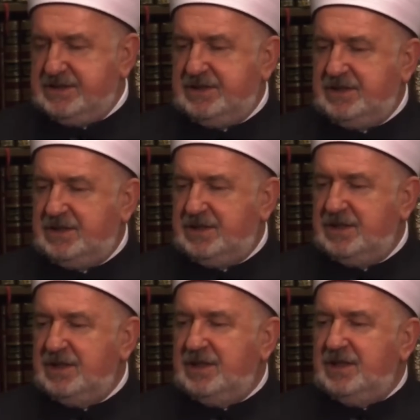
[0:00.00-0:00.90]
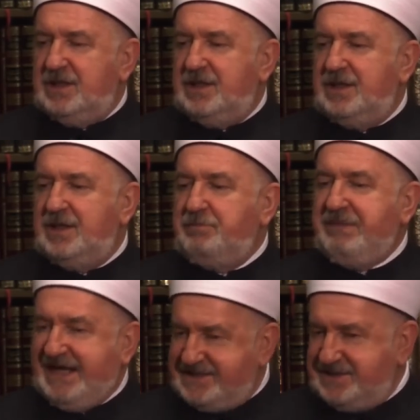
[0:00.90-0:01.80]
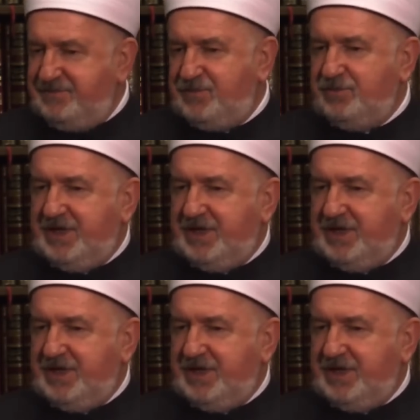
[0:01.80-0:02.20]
mess, if you